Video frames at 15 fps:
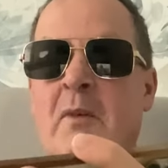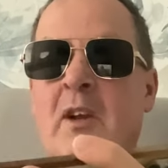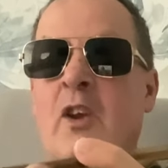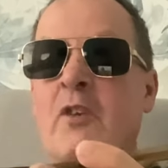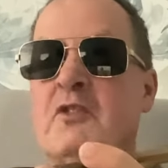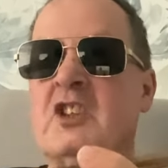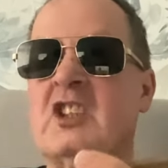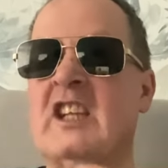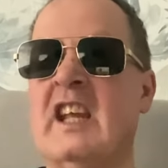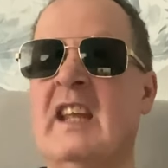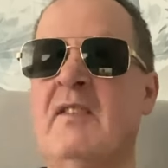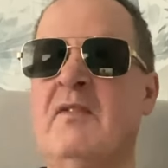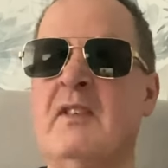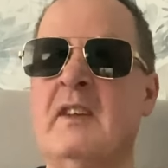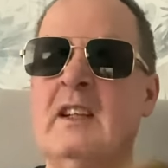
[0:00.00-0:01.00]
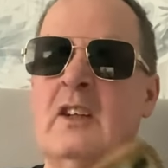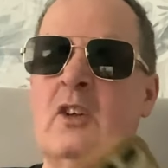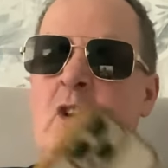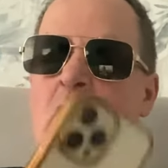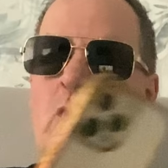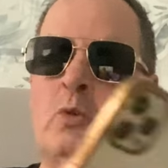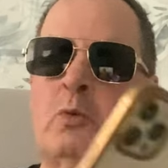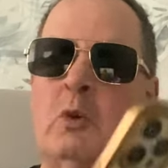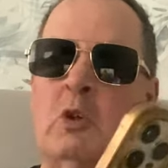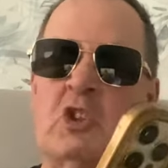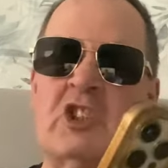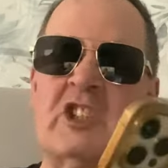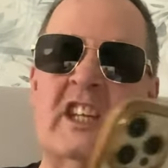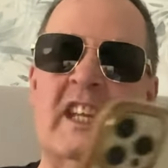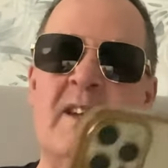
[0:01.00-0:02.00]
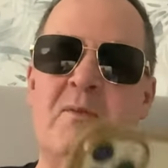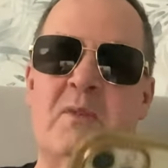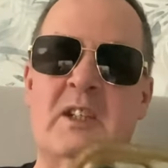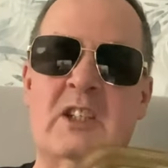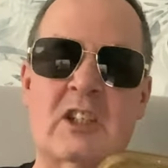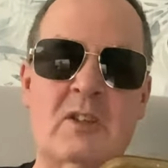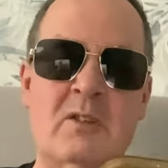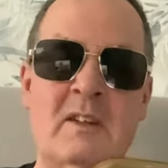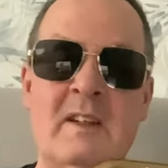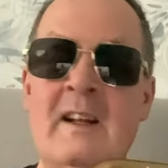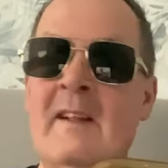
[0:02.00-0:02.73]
We love Steve, Cold War Steve, we do.